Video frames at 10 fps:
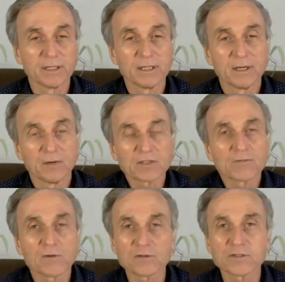with some
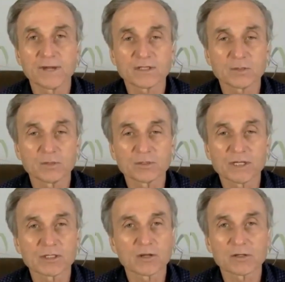fruits and vegetables. That's
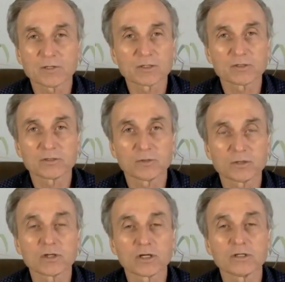all you, what you're
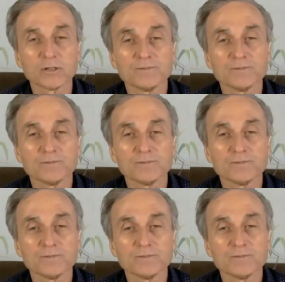going to do.